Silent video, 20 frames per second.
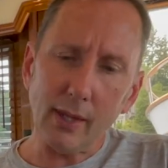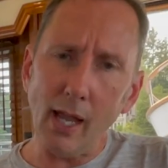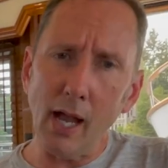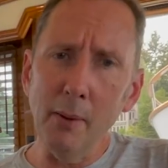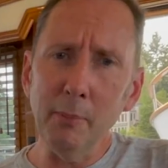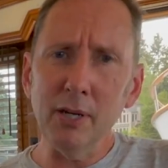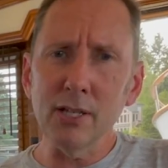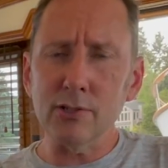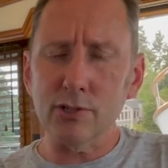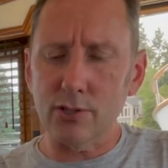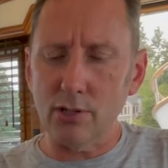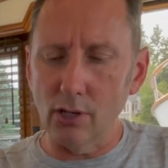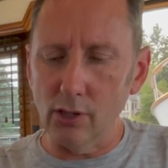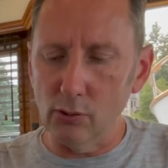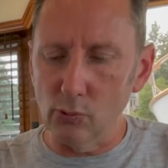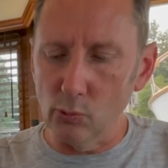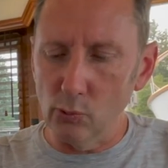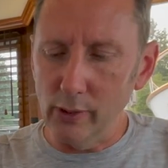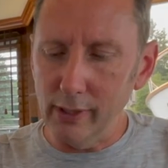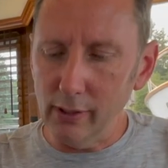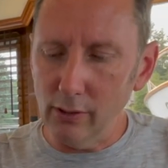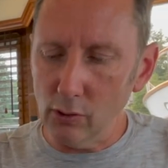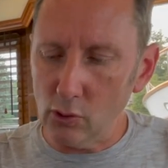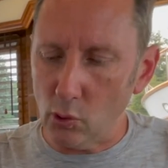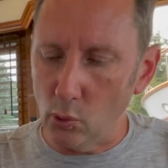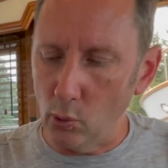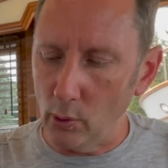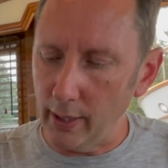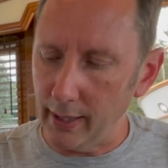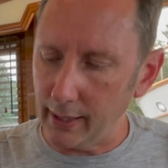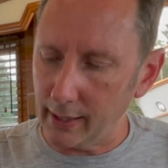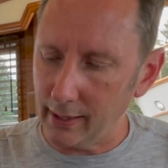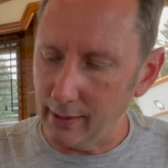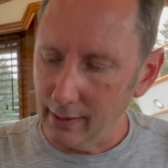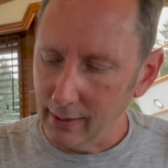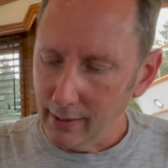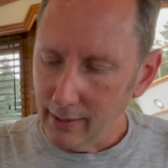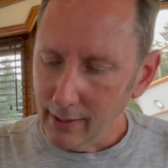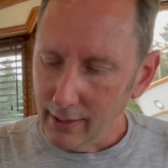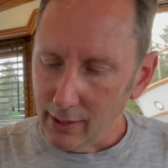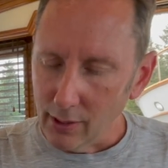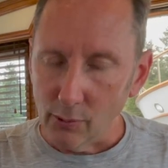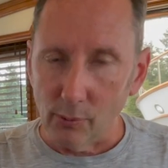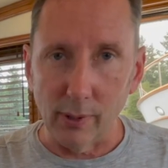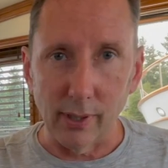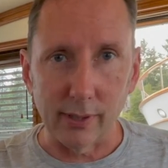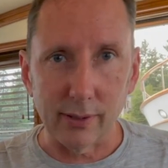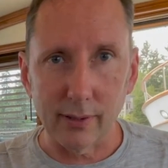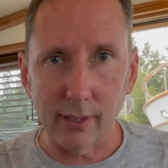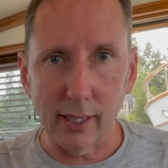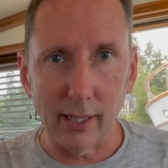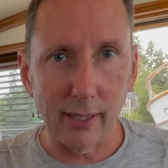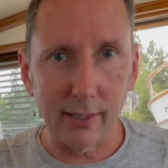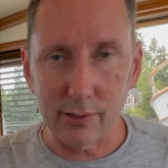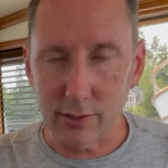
I'm going to start real quick with uh,